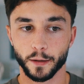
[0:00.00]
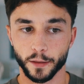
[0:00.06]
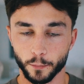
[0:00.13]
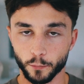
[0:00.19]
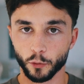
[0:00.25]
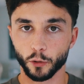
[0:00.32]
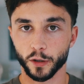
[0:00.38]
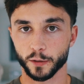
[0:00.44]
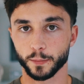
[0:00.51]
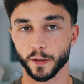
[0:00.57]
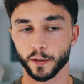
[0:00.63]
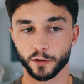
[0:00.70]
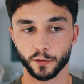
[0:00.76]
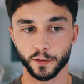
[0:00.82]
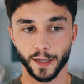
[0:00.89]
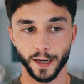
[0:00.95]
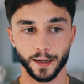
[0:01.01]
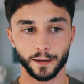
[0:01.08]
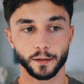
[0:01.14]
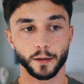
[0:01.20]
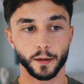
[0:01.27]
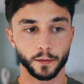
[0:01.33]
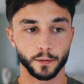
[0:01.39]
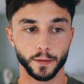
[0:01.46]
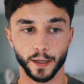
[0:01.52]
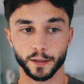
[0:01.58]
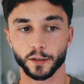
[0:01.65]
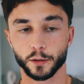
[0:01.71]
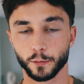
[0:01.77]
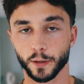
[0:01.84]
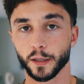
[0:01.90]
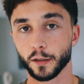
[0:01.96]
the more experience you gain,
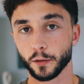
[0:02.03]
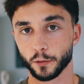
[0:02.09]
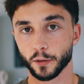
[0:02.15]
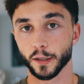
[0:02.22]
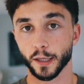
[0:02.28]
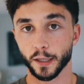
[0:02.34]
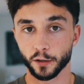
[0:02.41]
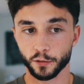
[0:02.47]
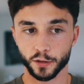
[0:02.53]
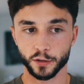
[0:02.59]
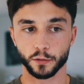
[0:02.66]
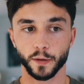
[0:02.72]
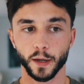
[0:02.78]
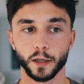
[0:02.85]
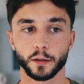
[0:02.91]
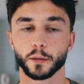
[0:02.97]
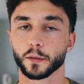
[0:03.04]
that's the way that you can increase your value.